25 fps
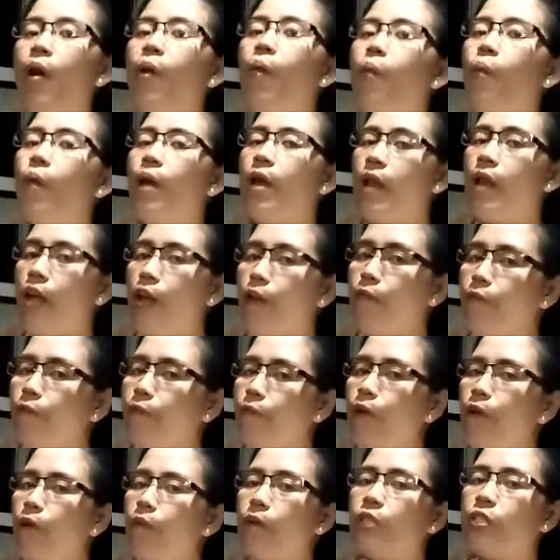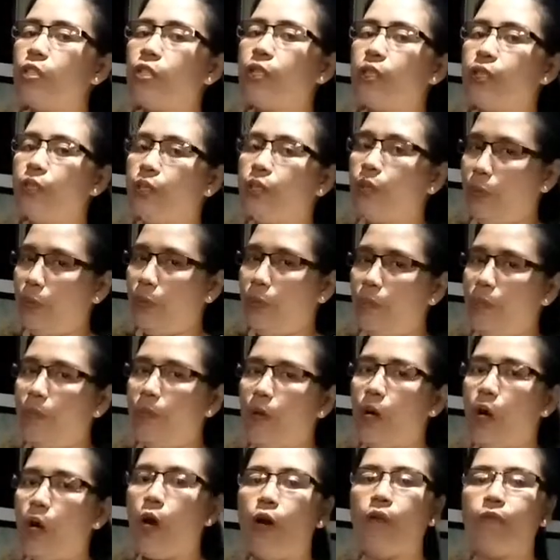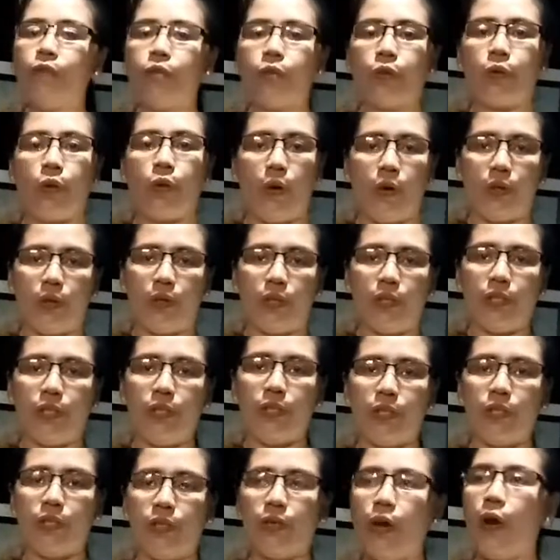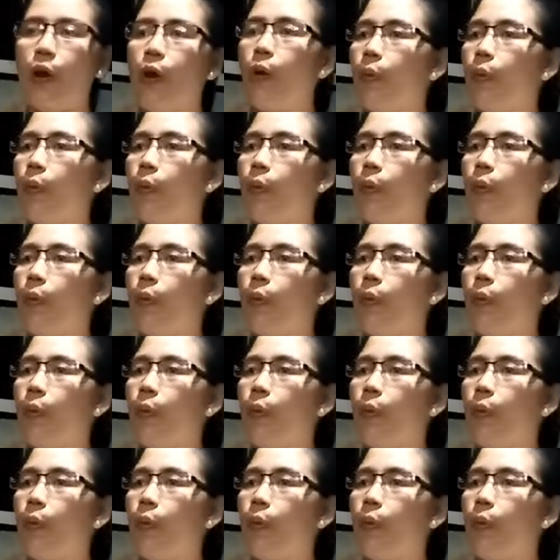when influential group of scholars,